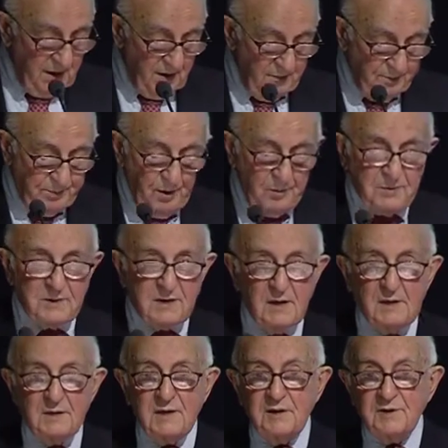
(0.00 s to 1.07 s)
of
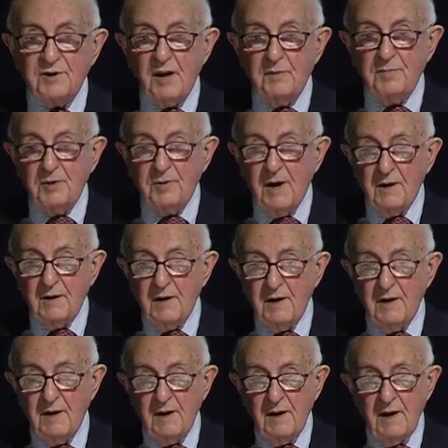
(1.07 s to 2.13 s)
both the tribunal
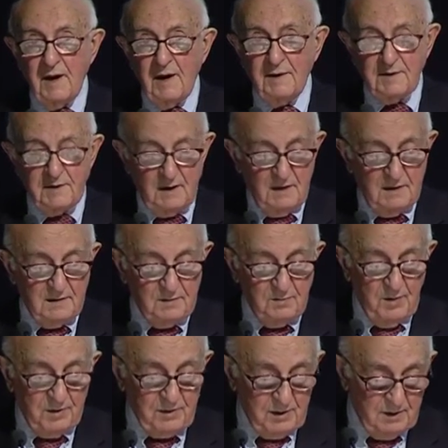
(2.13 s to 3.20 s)
and its
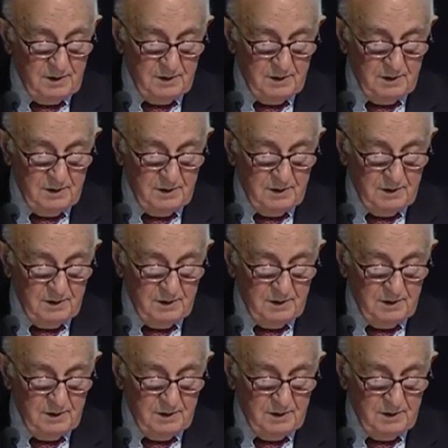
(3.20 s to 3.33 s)
work.